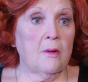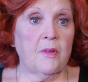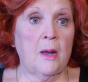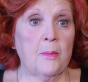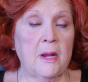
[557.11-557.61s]

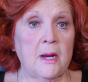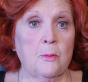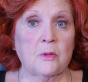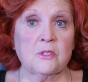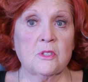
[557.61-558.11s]
I mean,
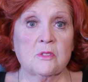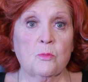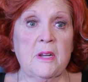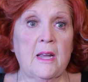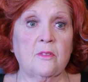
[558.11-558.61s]
it was just,
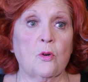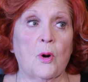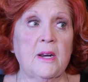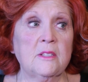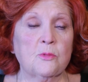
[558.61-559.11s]
we had the
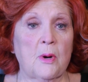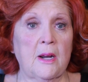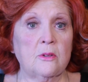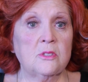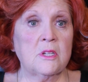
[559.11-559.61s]
greatest
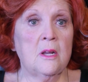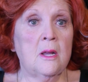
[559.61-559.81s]
writers,